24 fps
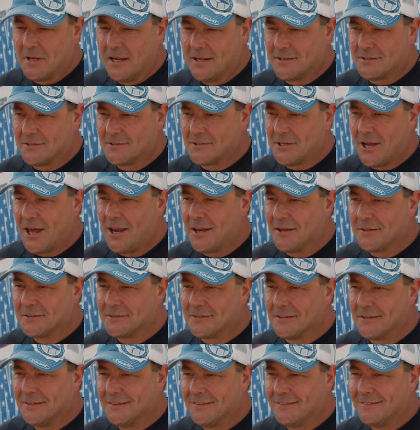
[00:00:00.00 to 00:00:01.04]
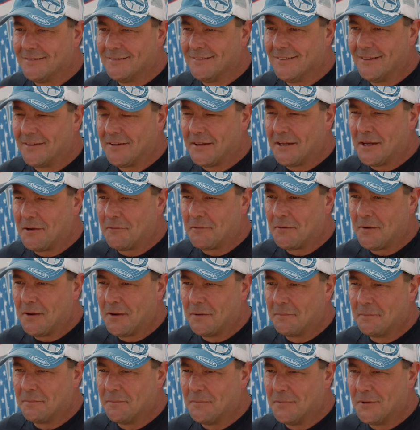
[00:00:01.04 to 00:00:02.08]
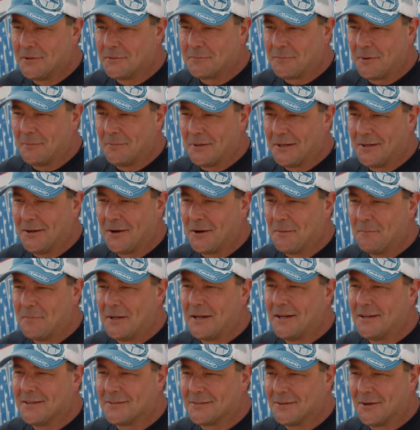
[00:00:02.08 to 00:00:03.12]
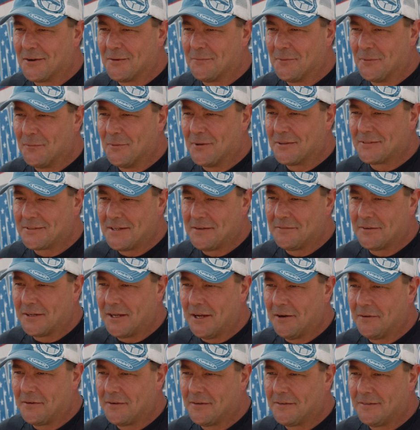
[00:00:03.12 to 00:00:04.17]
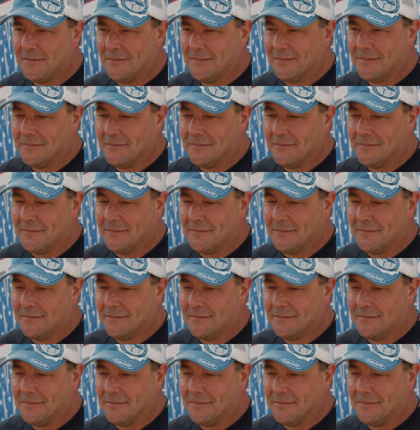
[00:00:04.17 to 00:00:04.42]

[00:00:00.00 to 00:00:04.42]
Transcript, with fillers: yeah, it's a challenge that I think everyone has probably got a bit inside them that wants to have a go at it.